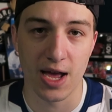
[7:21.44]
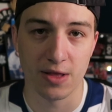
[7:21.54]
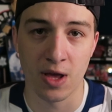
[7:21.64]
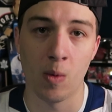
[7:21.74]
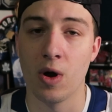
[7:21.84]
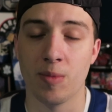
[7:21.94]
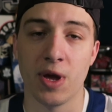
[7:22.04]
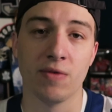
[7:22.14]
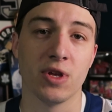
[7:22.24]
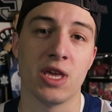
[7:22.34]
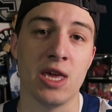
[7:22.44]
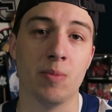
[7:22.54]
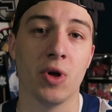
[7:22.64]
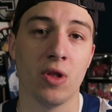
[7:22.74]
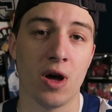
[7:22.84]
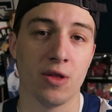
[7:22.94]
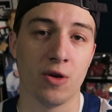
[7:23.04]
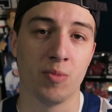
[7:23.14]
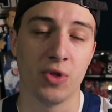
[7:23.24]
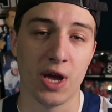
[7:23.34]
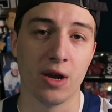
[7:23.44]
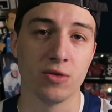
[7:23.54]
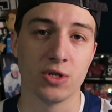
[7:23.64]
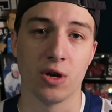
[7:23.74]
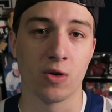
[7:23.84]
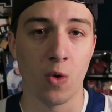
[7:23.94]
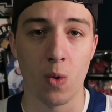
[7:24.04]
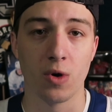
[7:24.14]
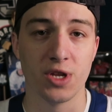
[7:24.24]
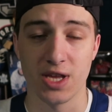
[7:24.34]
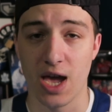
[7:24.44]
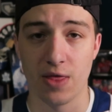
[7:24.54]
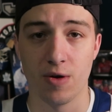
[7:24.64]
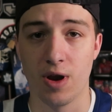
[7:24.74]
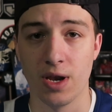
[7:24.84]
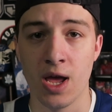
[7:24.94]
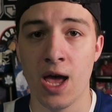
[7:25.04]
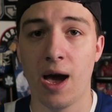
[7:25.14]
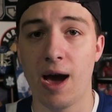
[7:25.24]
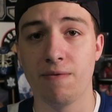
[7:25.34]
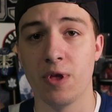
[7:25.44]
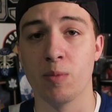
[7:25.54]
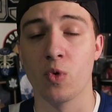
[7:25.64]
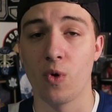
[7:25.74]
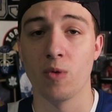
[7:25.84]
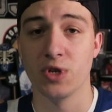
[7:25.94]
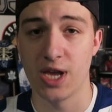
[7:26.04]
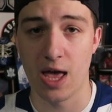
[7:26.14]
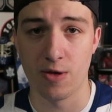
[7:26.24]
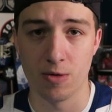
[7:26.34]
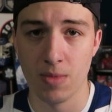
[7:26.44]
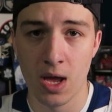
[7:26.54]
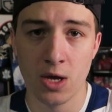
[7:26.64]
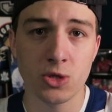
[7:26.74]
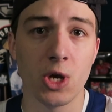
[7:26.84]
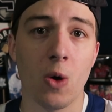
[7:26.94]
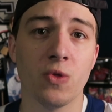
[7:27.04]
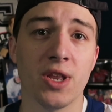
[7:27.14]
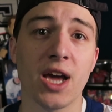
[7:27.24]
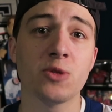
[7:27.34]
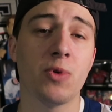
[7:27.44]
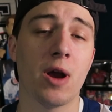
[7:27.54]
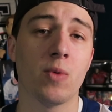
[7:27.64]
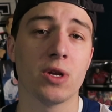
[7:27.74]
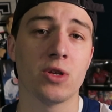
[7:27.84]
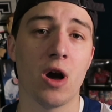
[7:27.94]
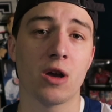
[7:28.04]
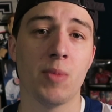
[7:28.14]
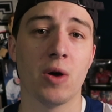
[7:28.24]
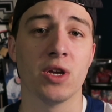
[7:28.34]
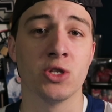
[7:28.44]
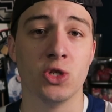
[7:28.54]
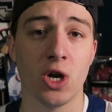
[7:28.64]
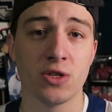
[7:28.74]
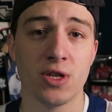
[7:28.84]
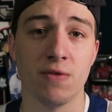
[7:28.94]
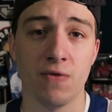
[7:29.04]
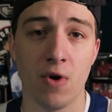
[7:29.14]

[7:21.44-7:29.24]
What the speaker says: that they want to be able to keep a lot of their players, their core together, and have them grow together. So the next player I want to talk about is Justin